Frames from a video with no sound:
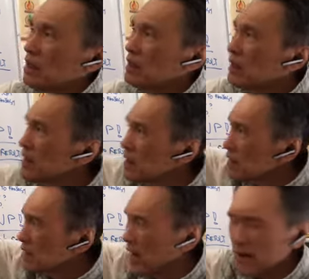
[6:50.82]
This is
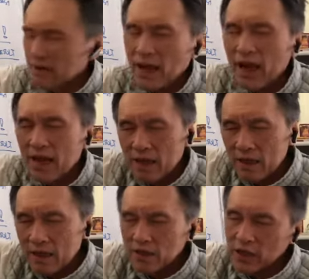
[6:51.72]
the
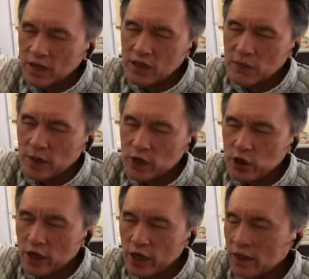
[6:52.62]
entire Chinese
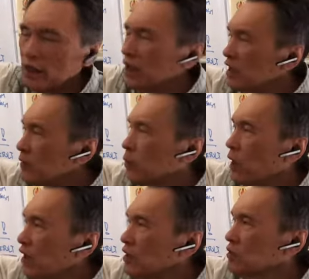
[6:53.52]
martial art. If
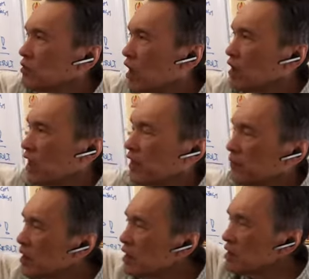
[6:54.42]
one do not have
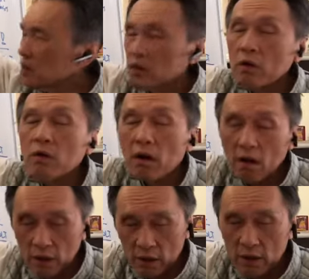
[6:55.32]
this, don't
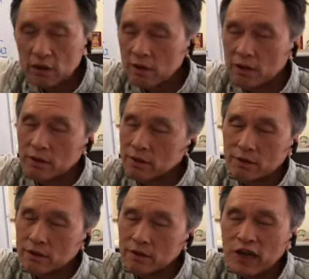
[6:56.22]
call it
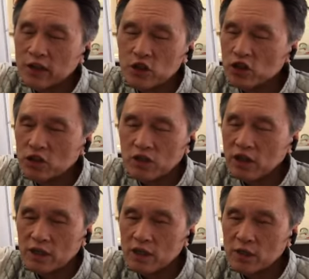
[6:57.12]
traditional
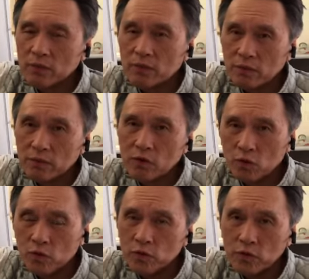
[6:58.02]
Chinese
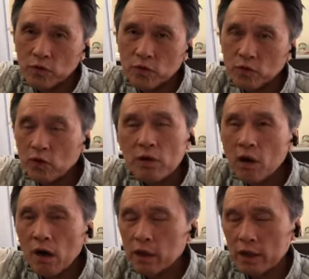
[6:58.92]
Kung Fu. Don't
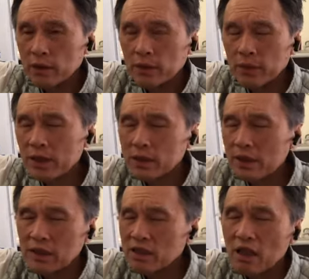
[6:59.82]
call it, because
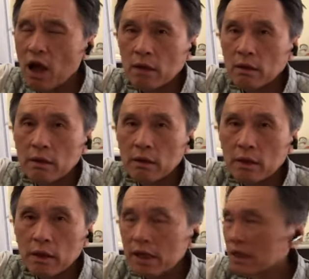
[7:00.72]
it is not.
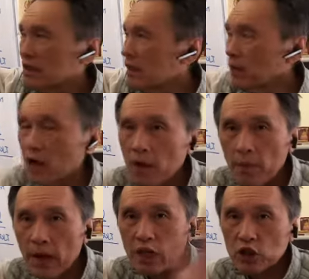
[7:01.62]
It is some kind of
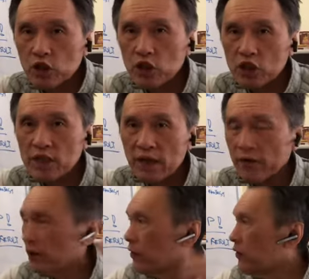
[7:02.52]
partial
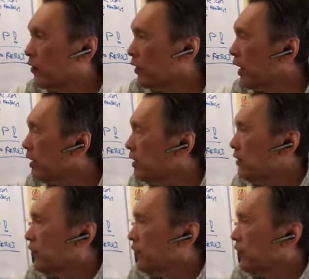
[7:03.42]
stuff. Okay?